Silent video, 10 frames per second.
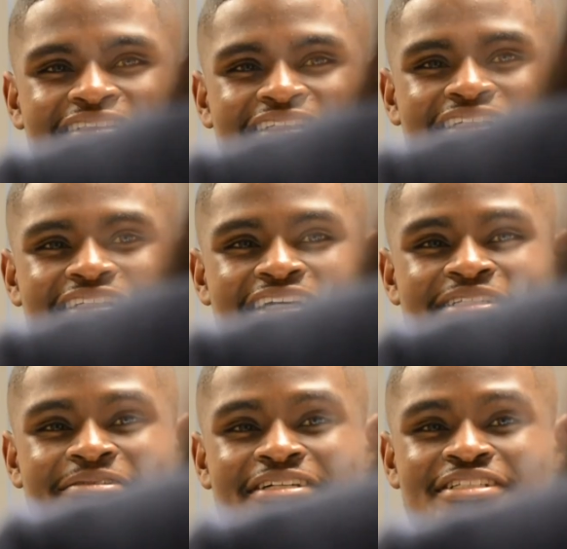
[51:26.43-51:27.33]
And last
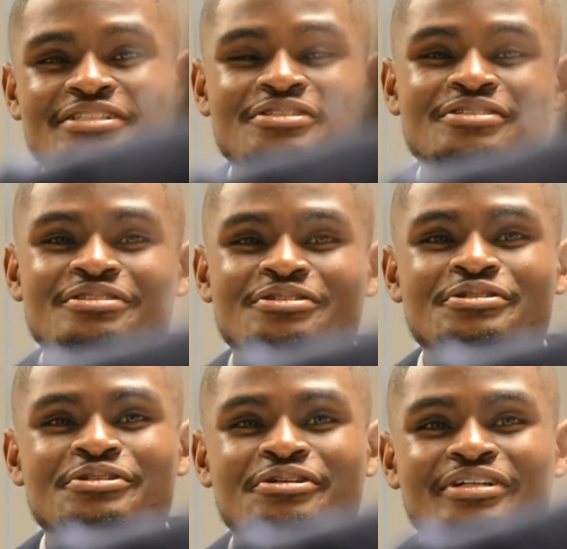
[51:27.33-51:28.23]
question, New
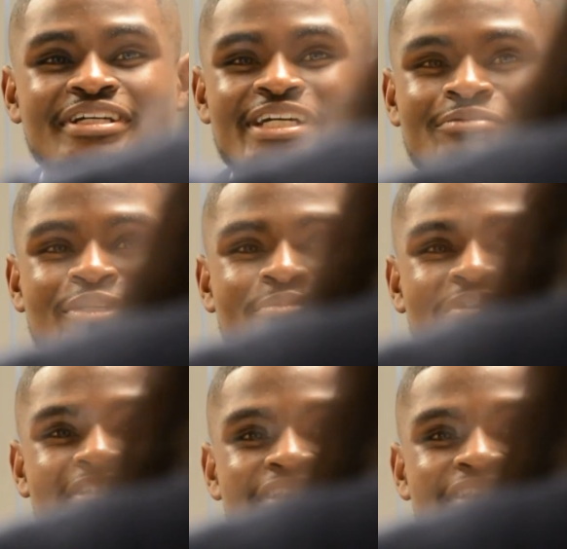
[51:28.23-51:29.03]
York and one word.